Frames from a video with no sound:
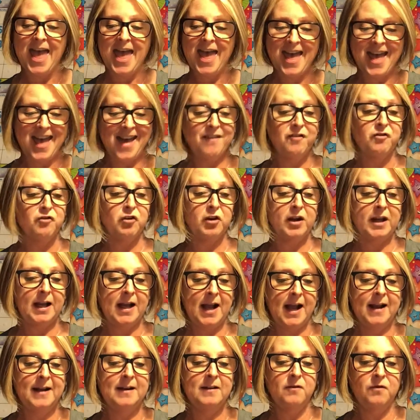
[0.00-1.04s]
every
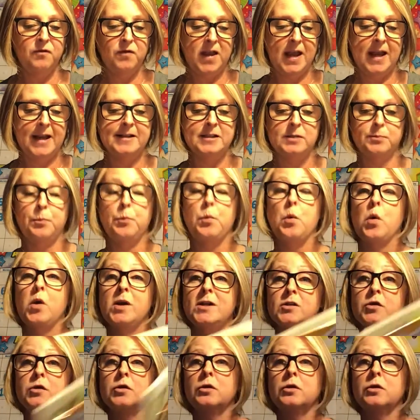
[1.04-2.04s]
kind of things boys or